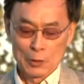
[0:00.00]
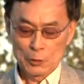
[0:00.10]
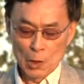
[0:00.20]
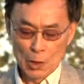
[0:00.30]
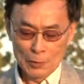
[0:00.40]

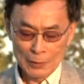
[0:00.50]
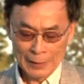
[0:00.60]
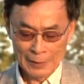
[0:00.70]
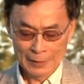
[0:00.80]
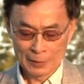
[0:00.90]
Song
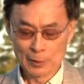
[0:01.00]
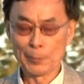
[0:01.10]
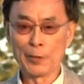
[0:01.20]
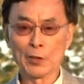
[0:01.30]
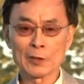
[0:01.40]
of
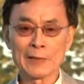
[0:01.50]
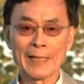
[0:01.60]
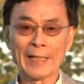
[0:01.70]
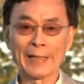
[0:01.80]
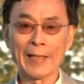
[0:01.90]
Birth
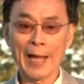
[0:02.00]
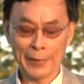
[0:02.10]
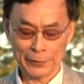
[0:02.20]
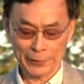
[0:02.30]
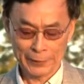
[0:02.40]
and
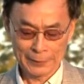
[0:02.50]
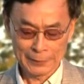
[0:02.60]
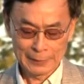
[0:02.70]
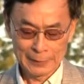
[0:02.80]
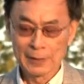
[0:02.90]
Death
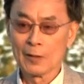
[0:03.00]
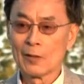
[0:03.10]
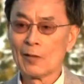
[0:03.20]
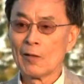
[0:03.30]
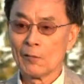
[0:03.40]

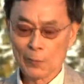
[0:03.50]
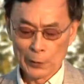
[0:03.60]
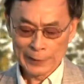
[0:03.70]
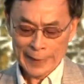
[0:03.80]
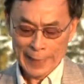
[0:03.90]

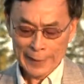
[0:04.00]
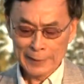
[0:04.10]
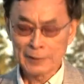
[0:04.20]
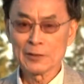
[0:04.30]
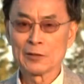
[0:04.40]
for a
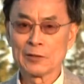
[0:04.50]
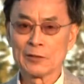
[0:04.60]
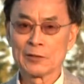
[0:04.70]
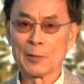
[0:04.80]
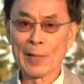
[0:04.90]
dying
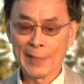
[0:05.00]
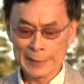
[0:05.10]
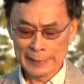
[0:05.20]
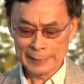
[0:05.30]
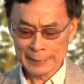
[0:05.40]

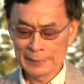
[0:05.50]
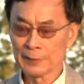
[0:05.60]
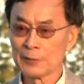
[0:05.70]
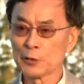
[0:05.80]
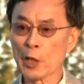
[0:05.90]
Somali
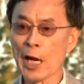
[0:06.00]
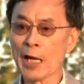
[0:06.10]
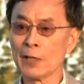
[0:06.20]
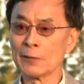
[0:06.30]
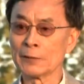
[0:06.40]

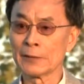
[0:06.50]
child.